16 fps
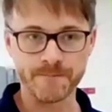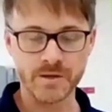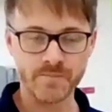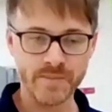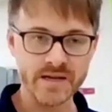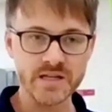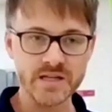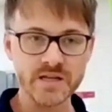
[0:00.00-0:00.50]

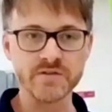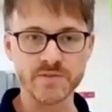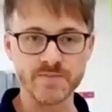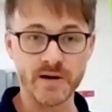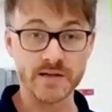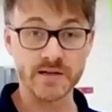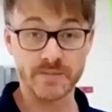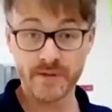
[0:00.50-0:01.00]
make it even
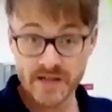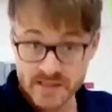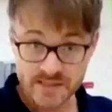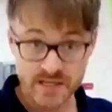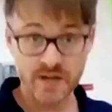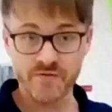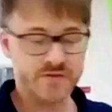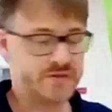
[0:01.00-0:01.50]
smarter. By
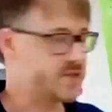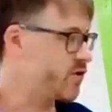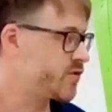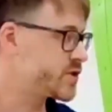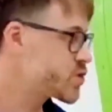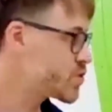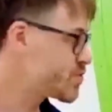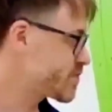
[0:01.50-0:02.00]
itself, it's a
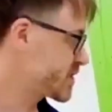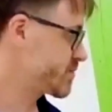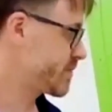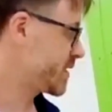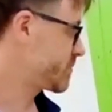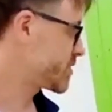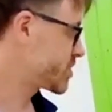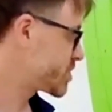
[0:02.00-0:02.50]
super
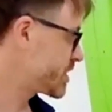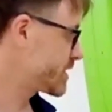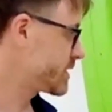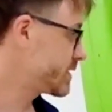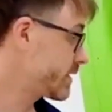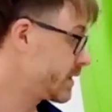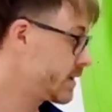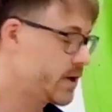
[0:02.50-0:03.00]
smart machine,
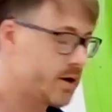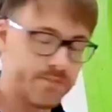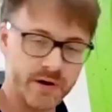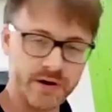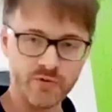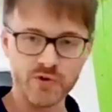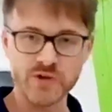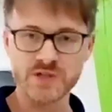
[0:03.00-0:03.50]
but
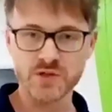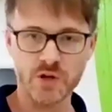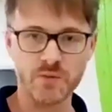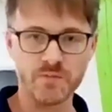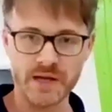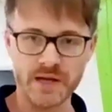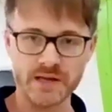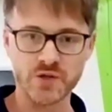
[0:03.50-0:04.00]
it was not
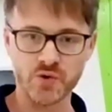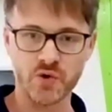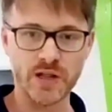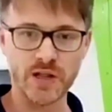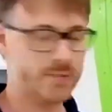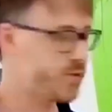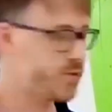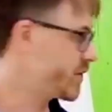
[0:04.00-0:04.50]
meant to
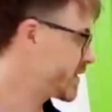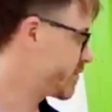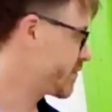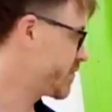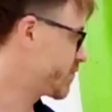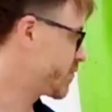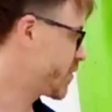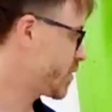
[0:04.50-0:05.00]
collaborate with
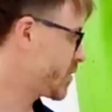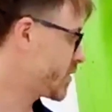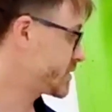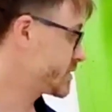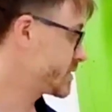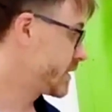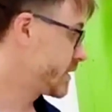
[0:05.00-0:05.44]
the robot,